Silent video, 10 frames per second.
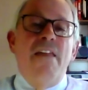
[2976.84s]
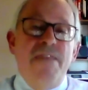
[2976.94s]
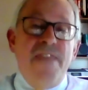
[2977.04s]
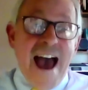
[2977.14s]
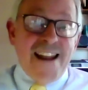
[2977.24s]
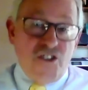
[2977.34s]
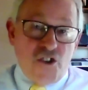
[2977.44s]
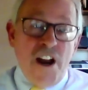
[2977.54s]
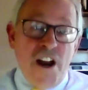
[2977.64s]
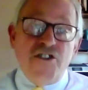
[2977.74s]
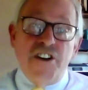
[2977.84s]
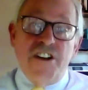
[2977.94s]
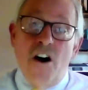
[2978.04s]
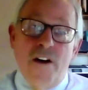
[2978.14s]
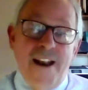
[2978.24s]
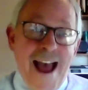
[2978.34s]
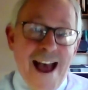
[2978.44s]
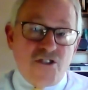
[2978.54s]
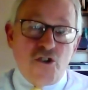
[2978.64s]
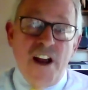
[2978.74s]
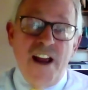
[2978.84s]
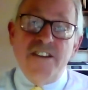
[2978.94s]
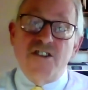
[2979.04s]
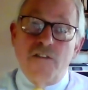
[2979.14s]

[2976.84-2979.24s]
That is changing though and has changed